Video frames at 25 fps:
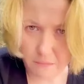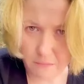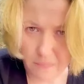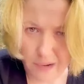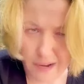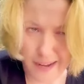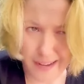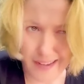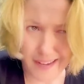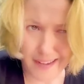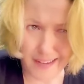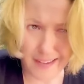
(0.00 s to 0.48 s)

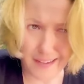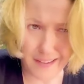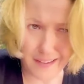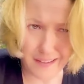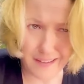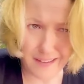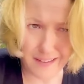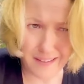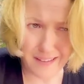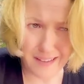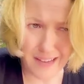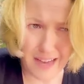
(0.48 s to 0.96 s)
I
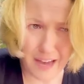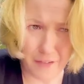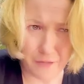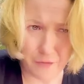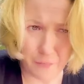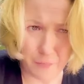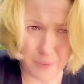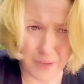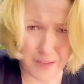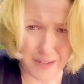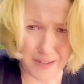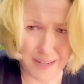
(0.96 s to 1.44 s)

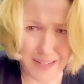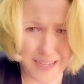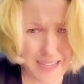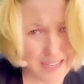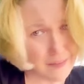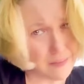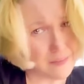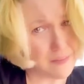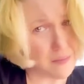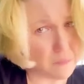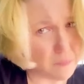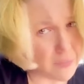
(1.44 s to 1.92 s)
have been
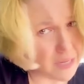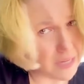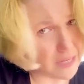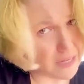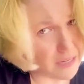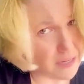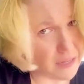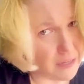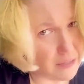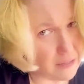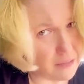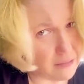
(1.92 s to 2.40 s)
in the
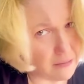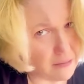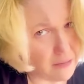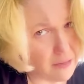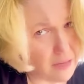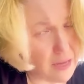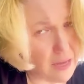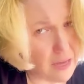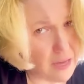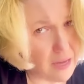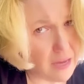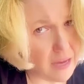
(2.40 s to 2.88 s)
media,
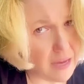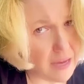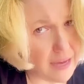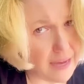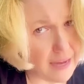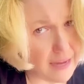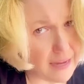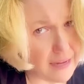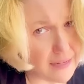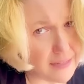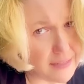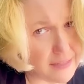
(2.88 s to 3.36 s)

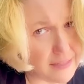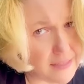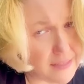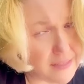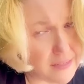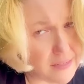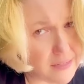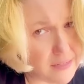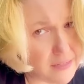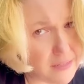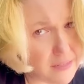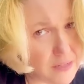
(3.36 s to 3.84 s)
and
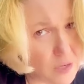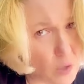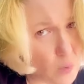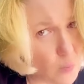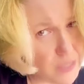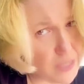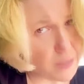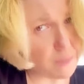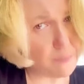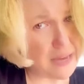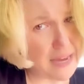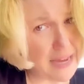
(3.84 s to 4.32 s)

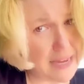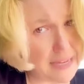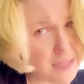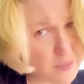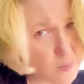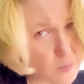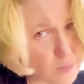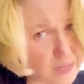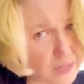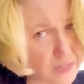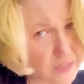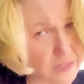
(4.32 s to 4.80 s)
nobody
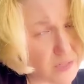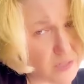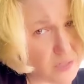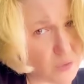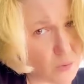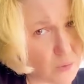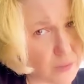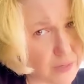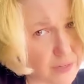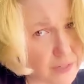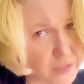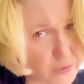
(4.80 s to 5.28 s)
pays me to do
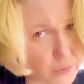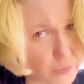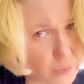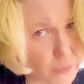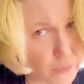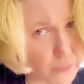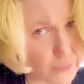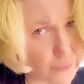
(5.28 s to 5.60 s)
what I do.